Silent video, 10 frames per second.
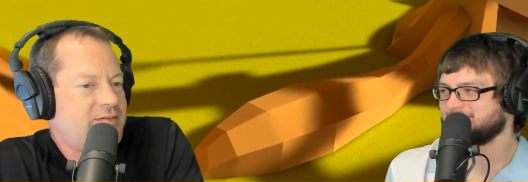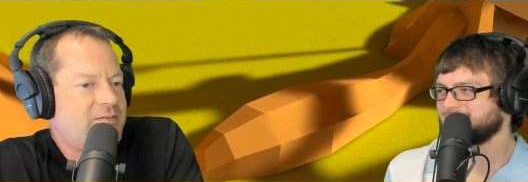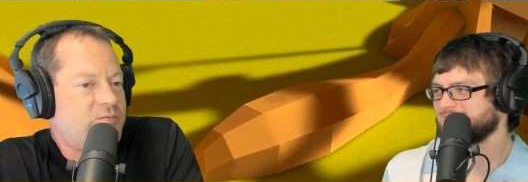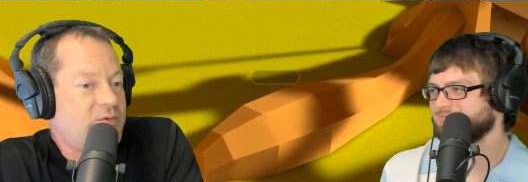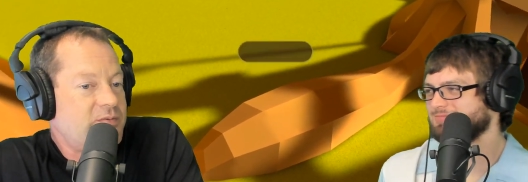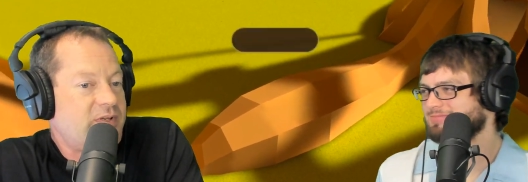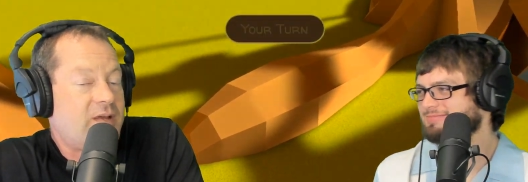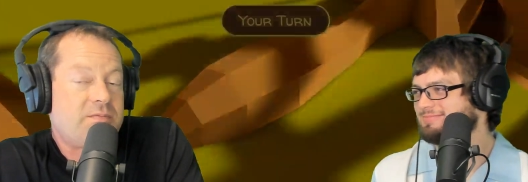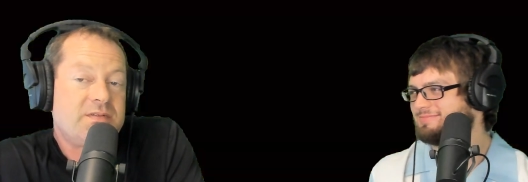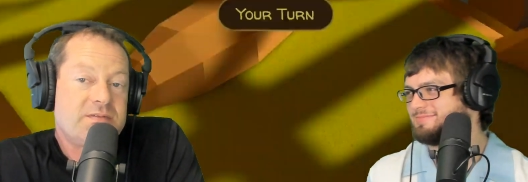Speaker 1: Ruin
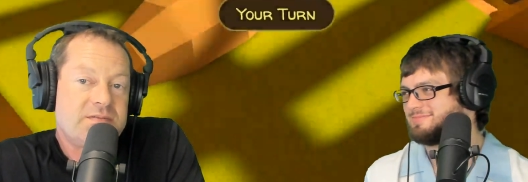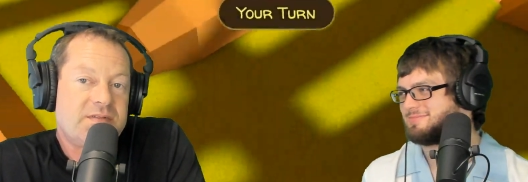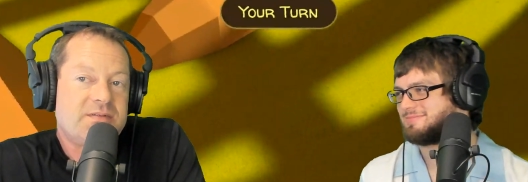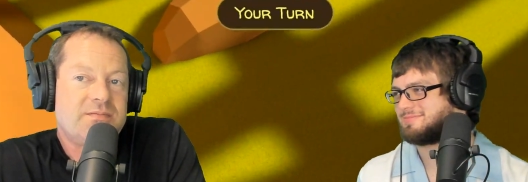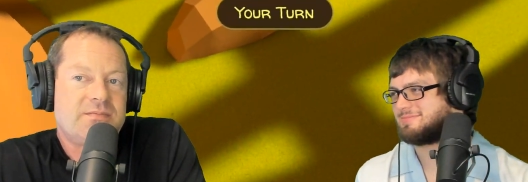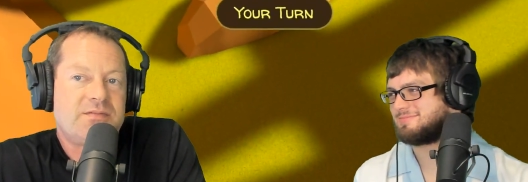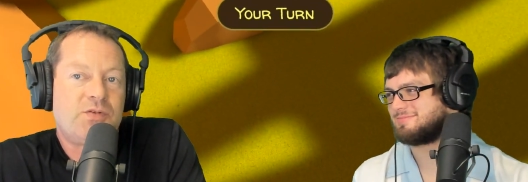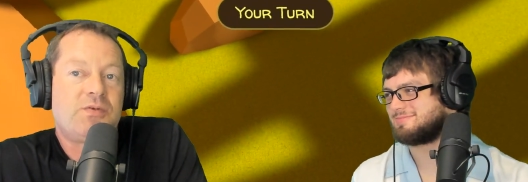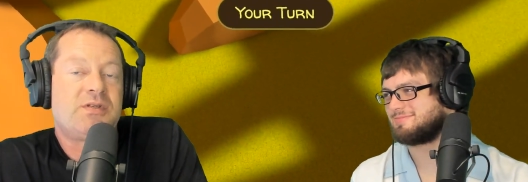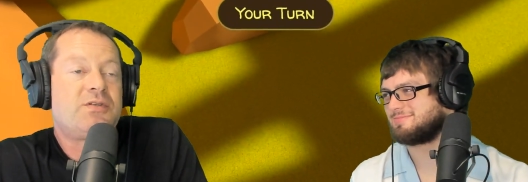it. Well, you
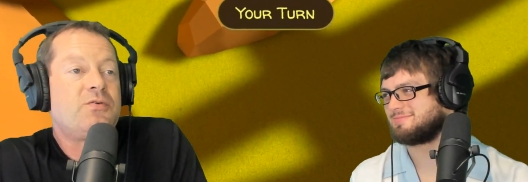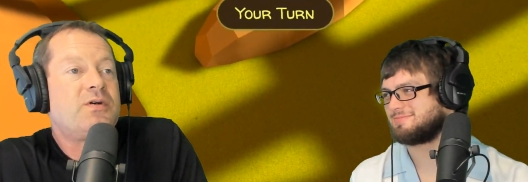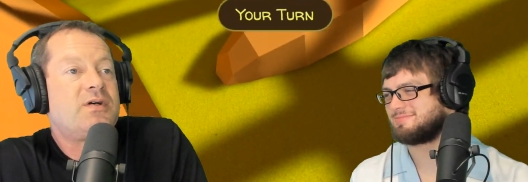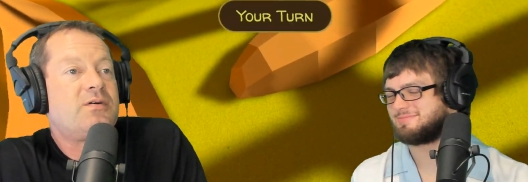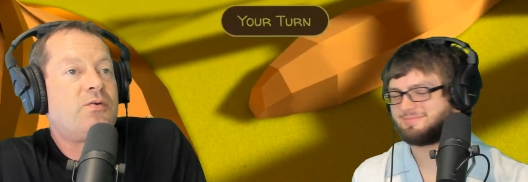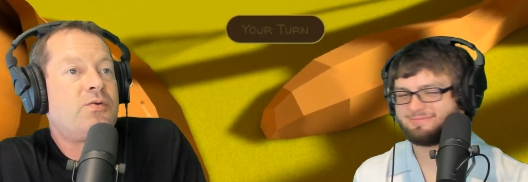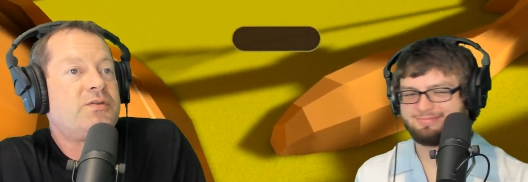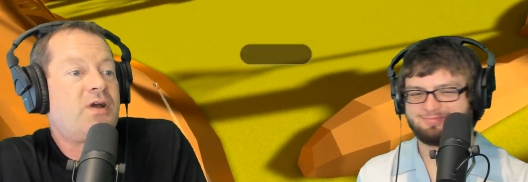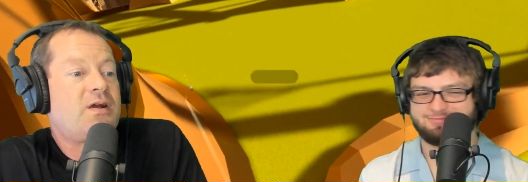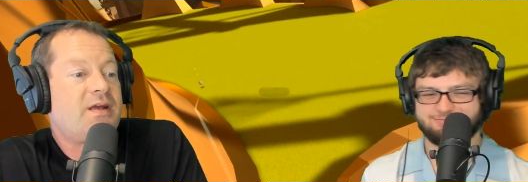know, to a
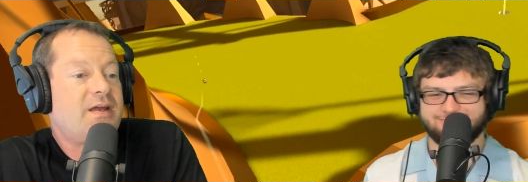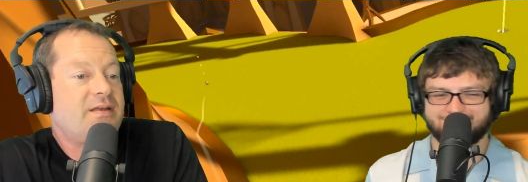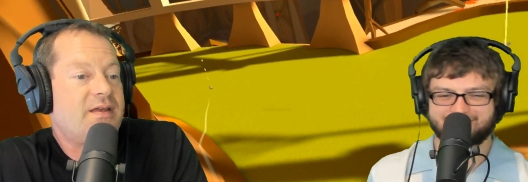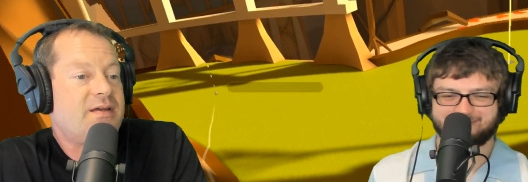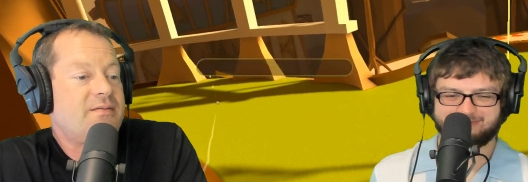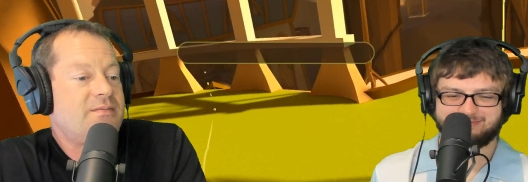old car guy, yeah,